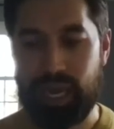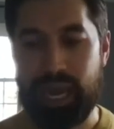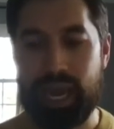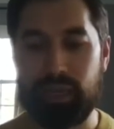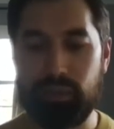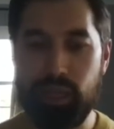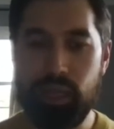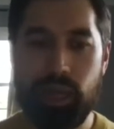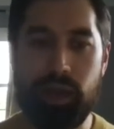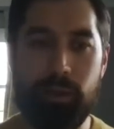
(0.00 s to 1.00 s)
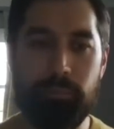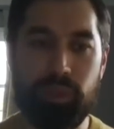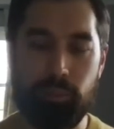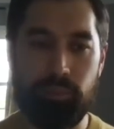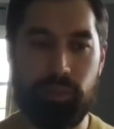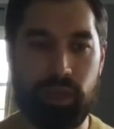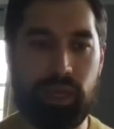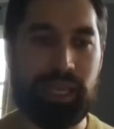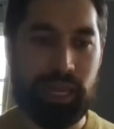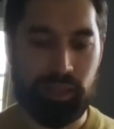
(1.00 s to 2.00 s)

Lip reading: And again,